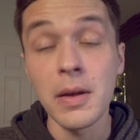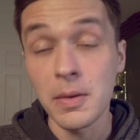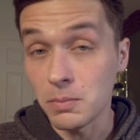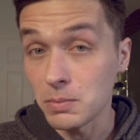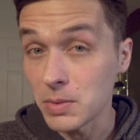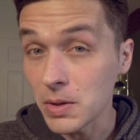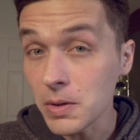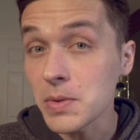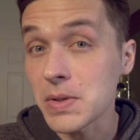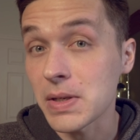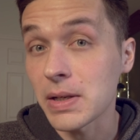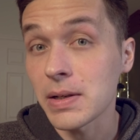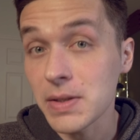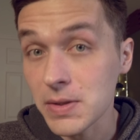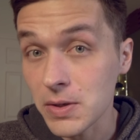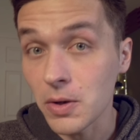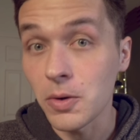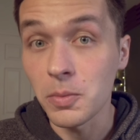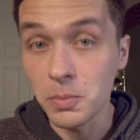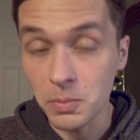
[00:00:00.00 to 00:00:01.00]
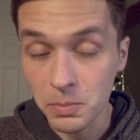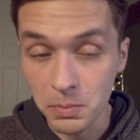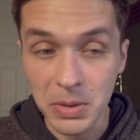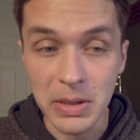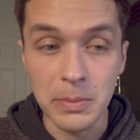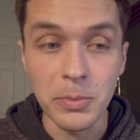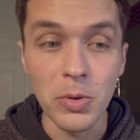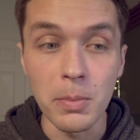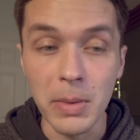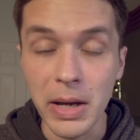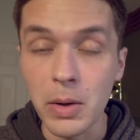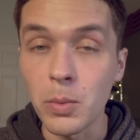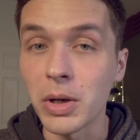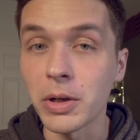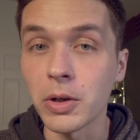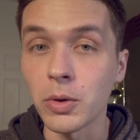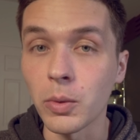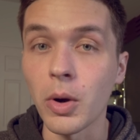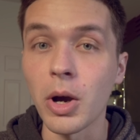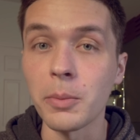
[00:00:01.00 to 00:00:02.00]
music, so people might
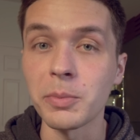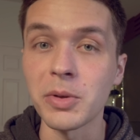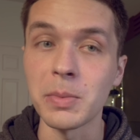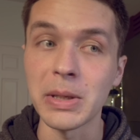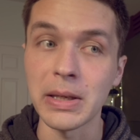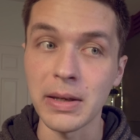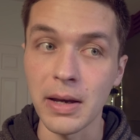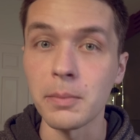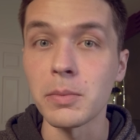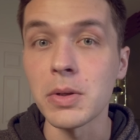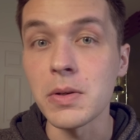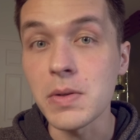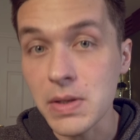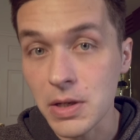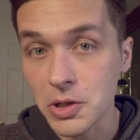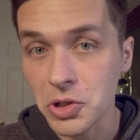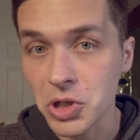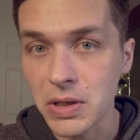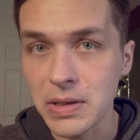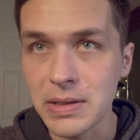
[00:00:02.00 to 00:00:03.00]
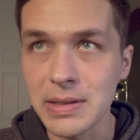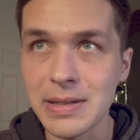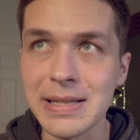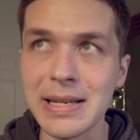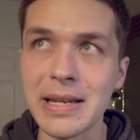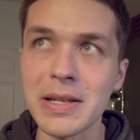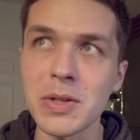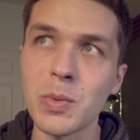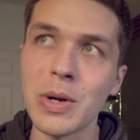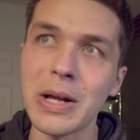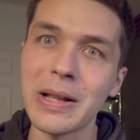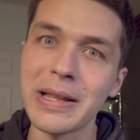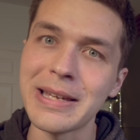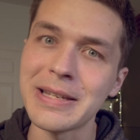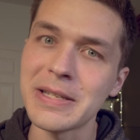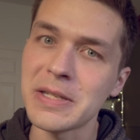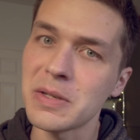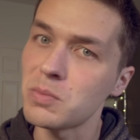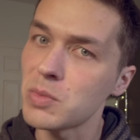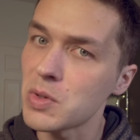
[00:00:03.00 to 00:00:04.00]
want to grow up to become musicians, as well
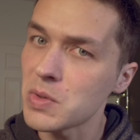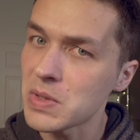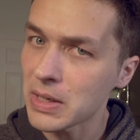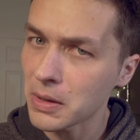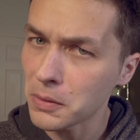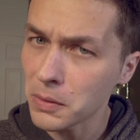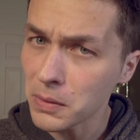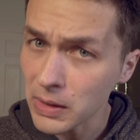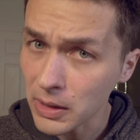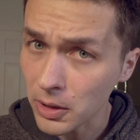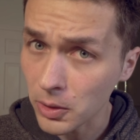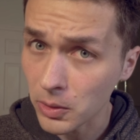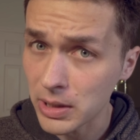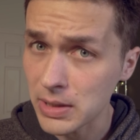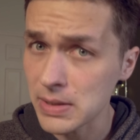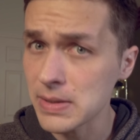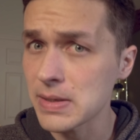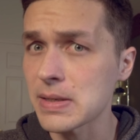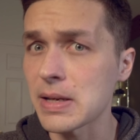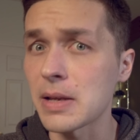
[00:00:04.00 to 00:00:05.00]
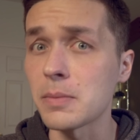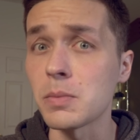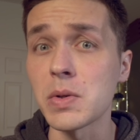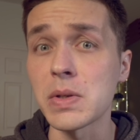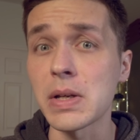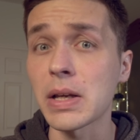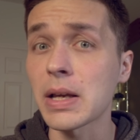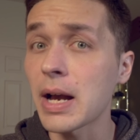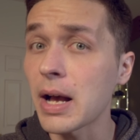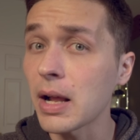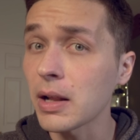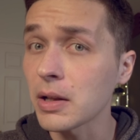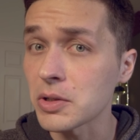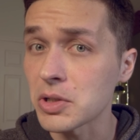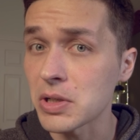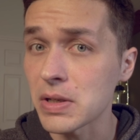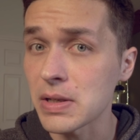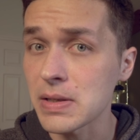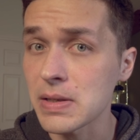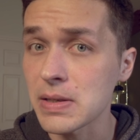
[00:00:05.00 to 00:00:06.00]
as music theorists and
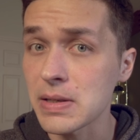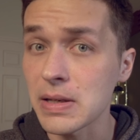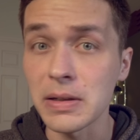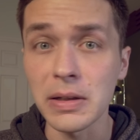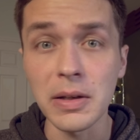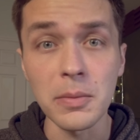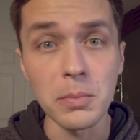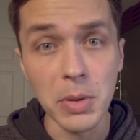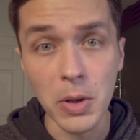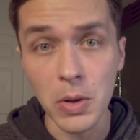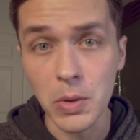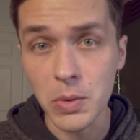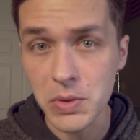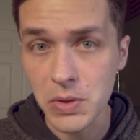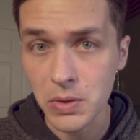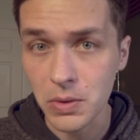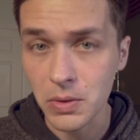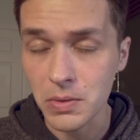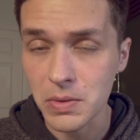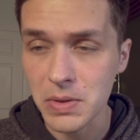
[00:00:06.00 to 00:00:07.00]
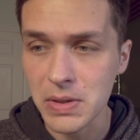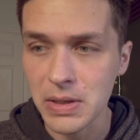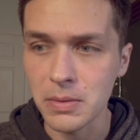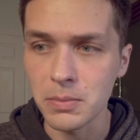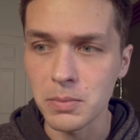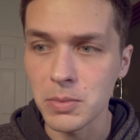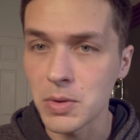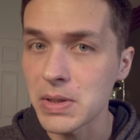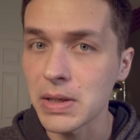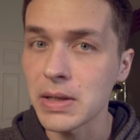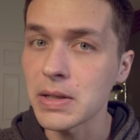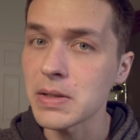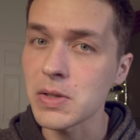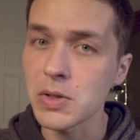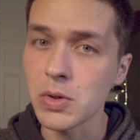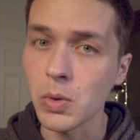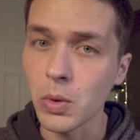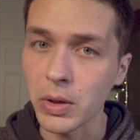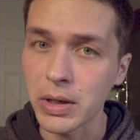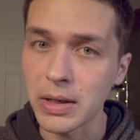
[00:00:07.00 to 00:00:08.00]
musicologists and composers and music
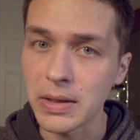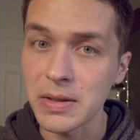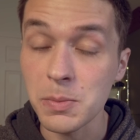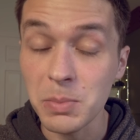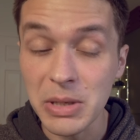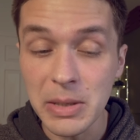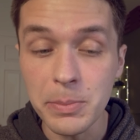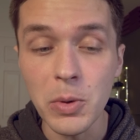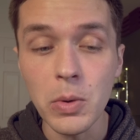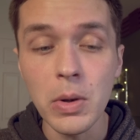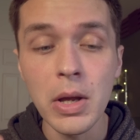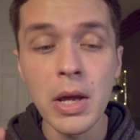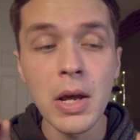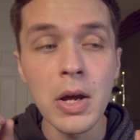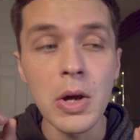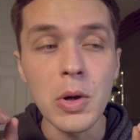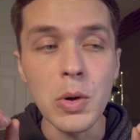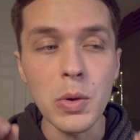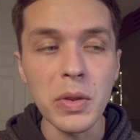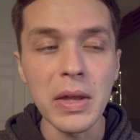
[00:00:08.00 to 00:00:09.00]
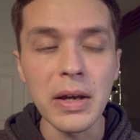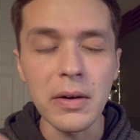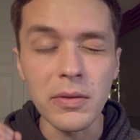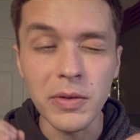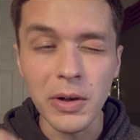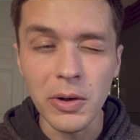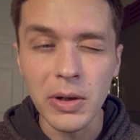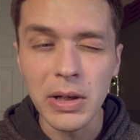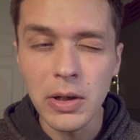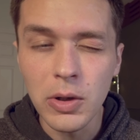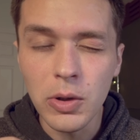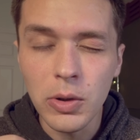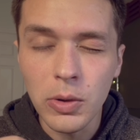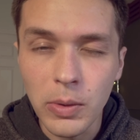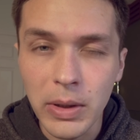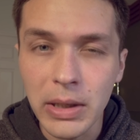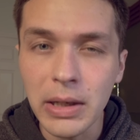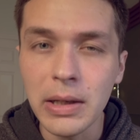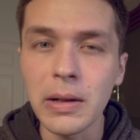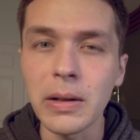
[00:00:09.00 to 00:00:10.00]
historians, people who think very
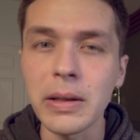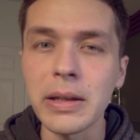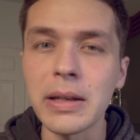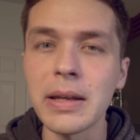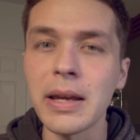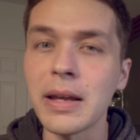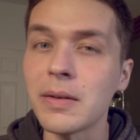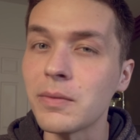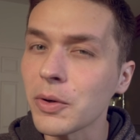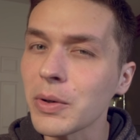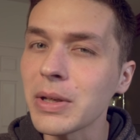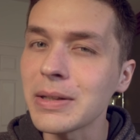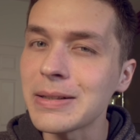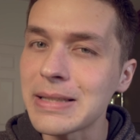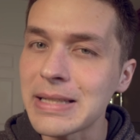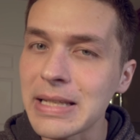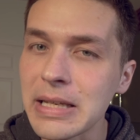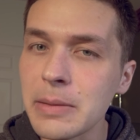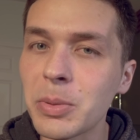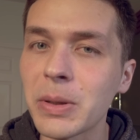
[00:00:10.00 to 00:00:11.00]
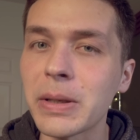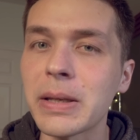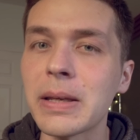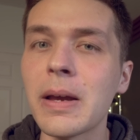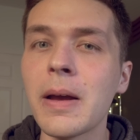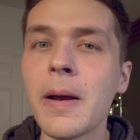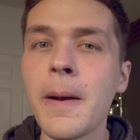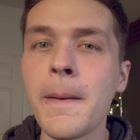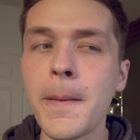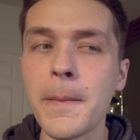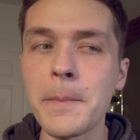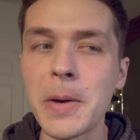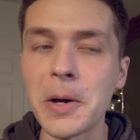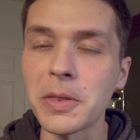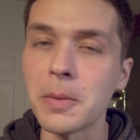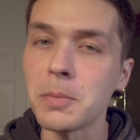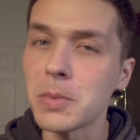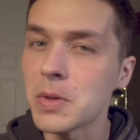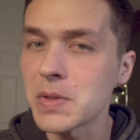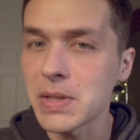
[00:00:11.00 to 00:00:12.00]
critically and very deeply
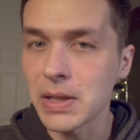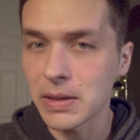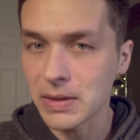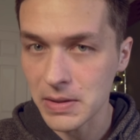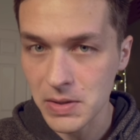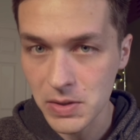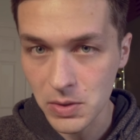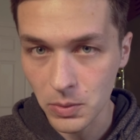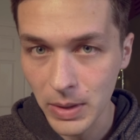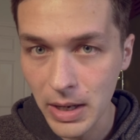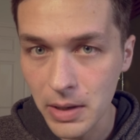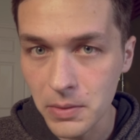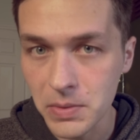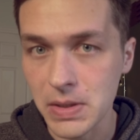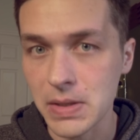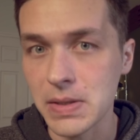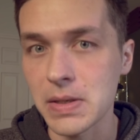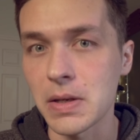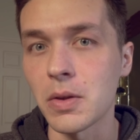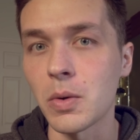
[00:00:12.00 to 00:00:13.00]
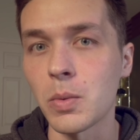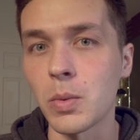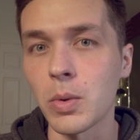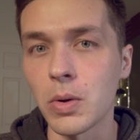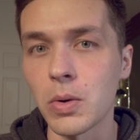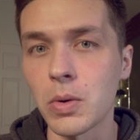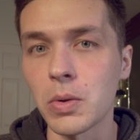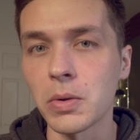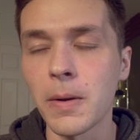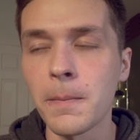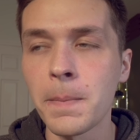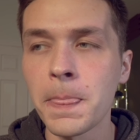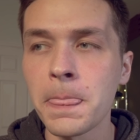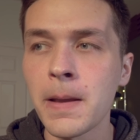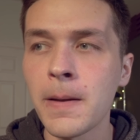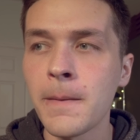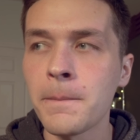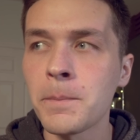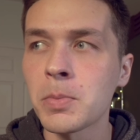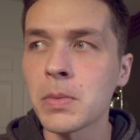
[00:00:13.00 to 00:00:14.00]
about the music that surrounds us in the world.
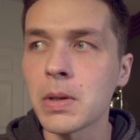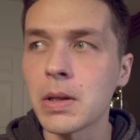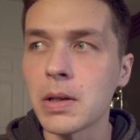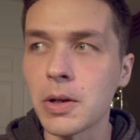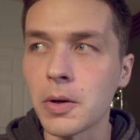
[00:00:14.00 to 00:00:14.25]
You